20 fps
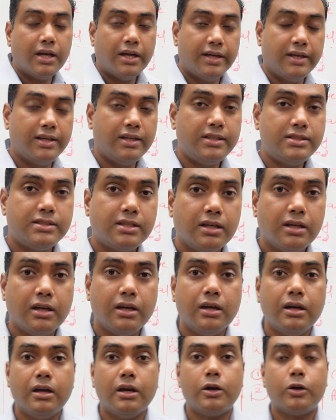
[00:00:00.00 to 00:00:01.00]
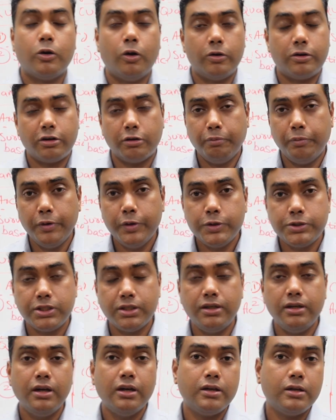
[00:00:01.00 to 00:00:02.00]
is
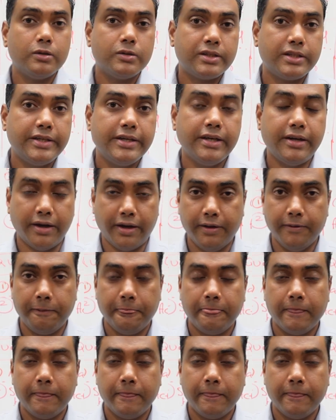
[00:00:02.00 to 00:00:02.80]
contribution to theory.